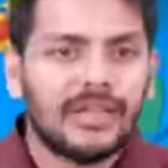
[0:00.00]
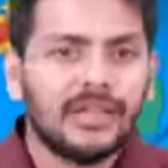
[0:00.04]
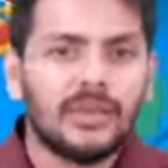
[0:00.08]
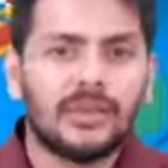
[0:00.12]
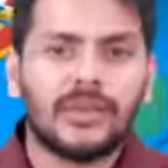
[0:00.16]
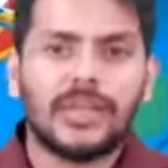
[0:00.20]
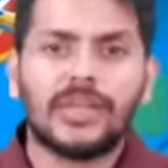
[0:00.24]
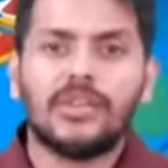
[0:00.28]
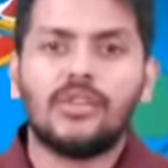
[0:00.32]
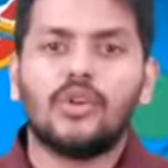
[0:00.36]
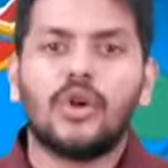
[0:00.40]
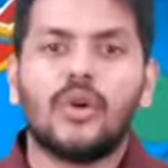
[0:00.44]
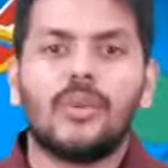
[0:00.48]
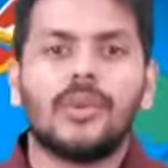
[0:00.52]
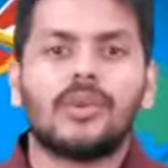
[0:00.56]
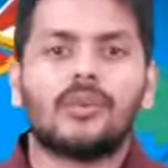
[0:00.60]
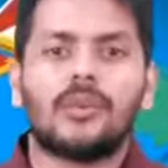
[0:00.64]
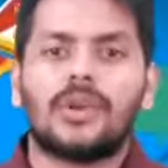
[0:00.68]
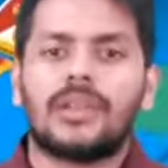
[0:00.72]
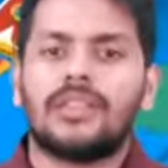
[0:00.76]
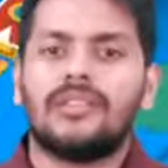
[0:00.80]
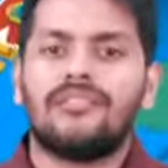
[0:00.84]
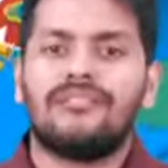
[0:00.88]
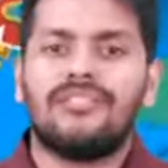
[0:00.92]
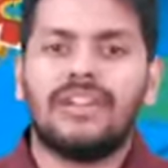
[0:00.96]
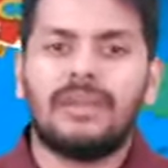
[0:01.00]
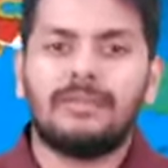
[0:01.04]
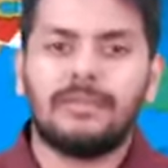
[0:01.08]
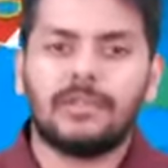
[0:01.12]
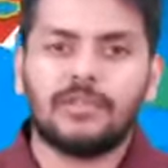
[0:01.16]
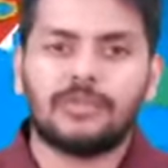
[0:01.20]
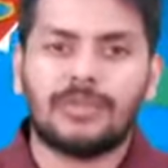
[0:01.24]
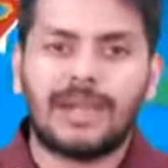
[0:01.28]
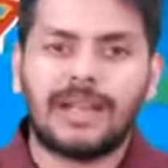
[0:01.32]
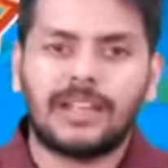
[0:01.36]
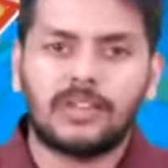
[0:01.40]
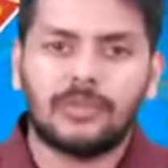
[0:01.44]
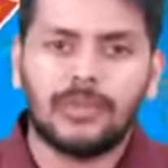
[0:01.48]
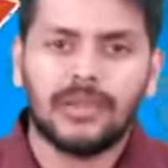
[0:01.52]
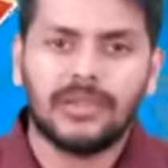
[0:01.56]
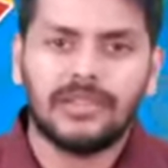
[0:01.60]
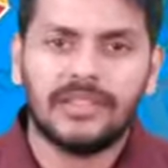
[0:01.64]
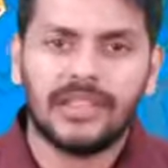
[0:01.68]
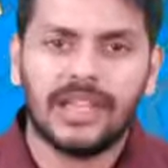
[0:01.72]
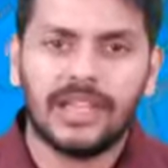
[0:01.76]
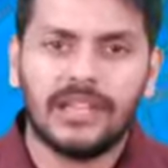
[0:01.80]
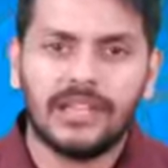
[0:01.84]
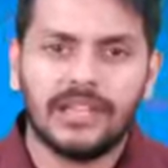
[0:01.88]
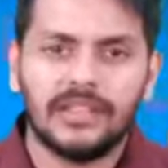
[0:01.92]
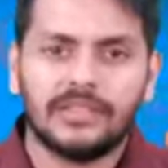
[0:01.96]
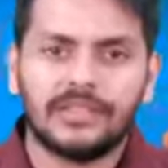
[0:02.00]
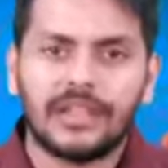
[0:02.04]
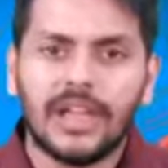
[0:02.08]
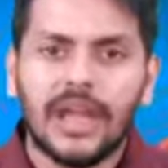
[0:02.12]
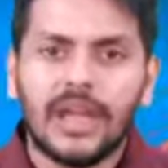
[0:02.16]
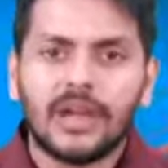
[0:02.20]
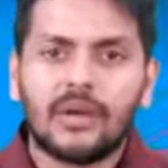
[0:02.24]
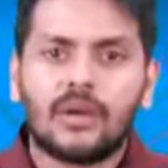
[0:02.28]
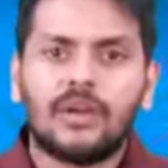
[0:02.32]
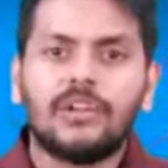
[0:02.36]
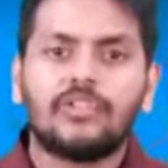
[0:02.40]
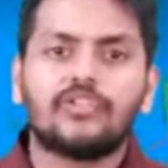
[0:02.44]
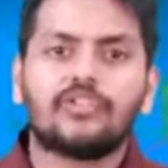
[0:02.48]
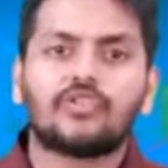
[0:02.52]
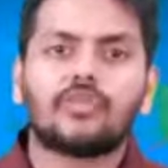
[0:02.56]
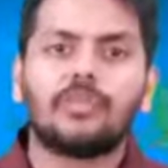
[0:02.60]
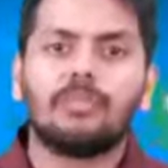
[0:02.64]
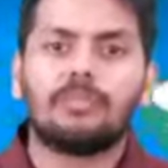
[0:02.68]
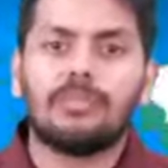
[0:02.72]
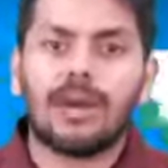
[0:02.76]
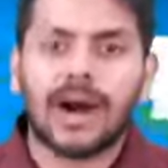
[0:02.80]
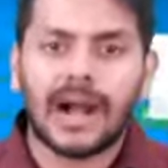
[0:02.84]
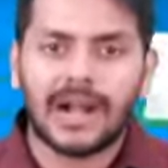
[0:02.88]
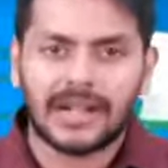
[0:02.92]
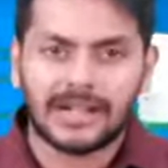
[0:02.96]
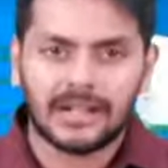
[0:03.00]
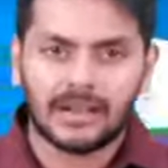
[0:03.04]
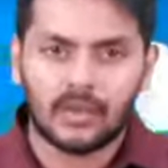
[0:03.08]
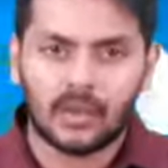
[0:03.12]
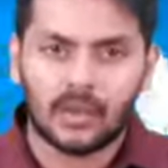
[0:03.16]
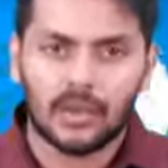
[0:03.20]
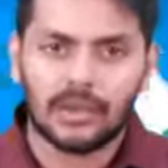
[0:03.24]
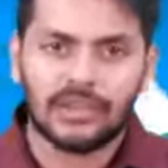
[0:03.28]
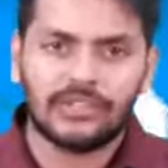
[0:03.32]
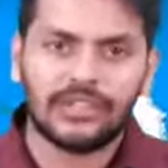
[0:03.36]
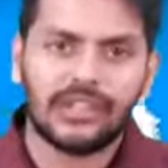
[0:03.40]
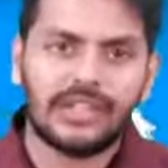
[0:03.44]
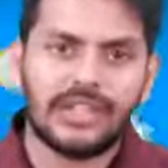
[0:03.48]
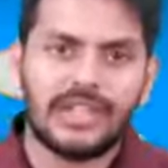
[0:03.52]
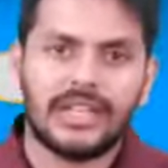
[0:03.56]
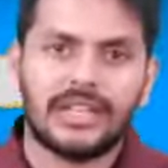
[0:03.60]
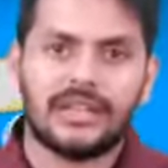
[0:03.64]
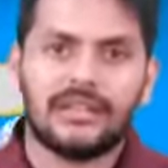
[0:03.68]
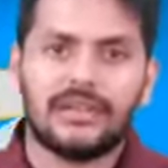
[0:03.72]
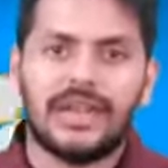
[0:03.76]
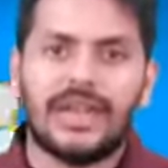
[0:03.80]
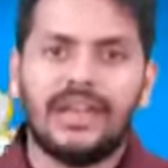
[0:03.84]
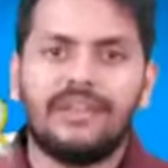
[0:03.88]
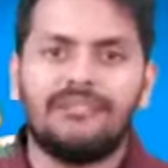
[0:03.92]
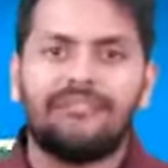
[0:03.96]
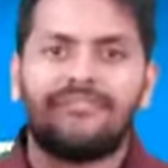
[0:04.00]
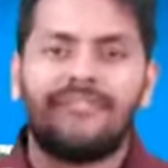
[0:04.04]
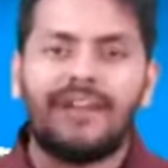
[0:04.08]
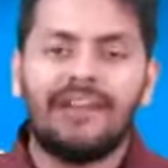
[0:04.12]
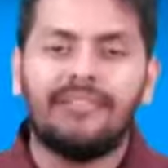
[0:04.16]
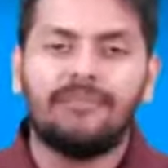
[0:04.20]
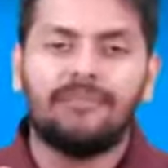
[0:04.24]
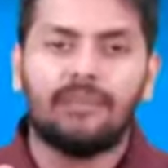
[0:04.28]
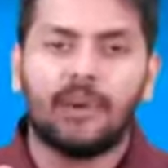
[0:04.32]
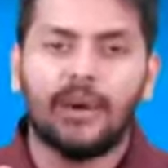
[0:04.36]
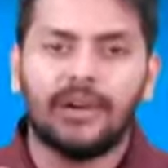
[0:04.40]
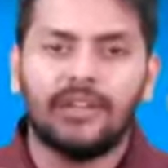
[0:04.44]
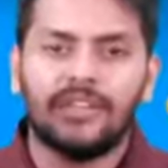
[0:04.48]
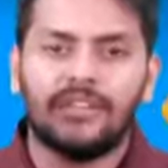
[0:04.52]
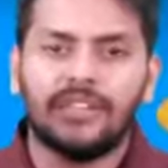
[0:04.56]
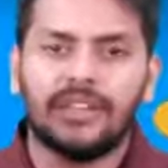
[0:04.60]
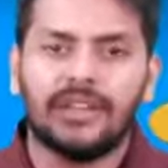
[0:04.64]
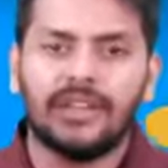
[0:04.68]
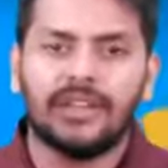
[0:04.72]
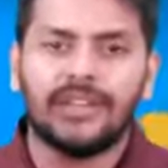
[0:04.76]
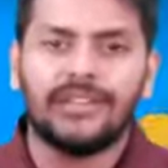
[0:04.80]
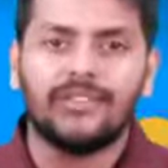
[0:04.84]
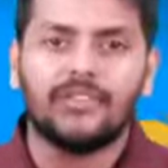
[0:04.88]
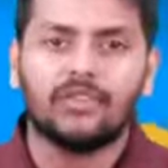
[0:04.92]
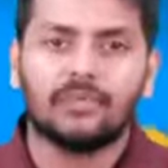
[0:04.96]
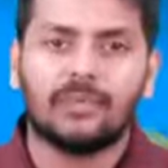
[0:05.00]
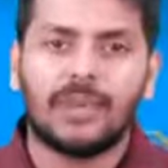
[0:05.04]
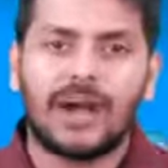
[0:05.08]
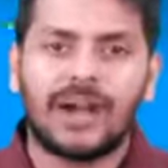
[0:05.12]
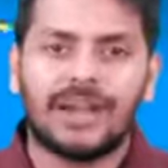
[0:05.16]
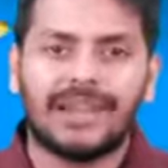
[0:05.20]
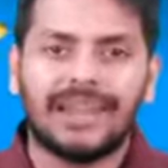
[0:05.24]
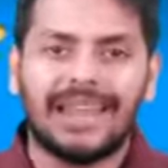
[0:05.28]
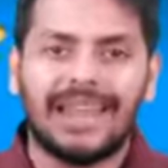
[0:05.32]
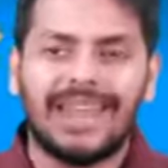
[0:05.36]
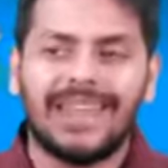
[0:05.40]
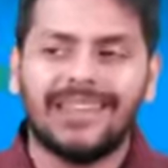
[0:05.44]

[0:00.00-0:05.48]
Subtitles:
You can go with one of the famous management theories called SMART goal setting, right? 5 points here in SMART.